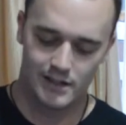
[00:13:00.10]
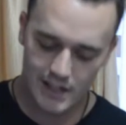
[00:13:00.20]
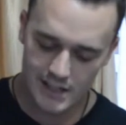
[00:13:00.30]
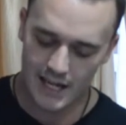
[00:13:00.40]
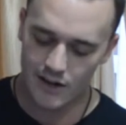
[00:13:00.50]

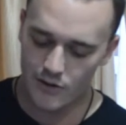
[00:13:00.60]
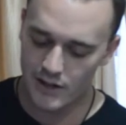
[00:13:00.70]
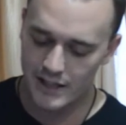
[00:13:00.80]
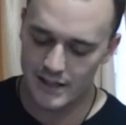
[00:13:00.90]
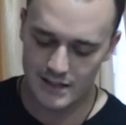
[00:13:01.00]
See, 2
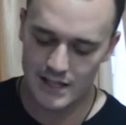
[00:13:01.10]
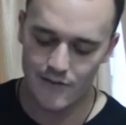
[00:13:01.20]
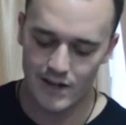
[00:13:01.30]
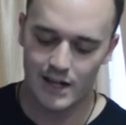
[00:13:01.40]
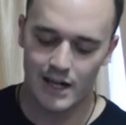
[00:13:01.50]
Corinthians
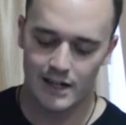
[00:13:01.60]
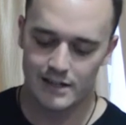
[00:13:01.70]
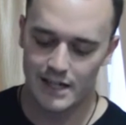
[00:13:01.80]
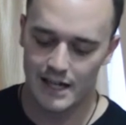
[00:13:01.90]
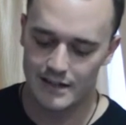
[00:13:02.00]
7, 9,
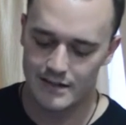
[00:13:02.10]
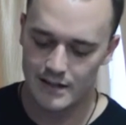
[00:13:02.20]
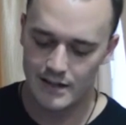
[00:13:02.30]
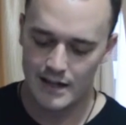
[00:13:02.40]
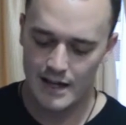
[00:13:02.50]
it
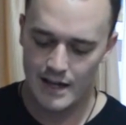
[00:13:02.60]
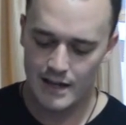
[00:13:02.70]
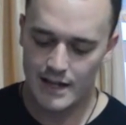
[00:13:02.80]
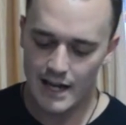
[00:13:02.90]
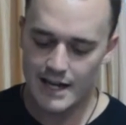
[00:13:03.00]
says,
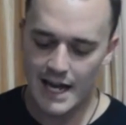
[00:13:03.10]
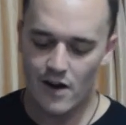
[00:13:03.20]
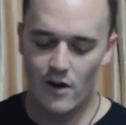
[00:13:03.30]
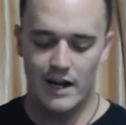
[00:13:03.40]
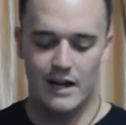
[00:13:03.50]
yet
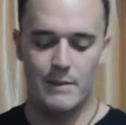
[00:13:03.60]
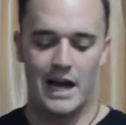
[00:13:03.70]
now I am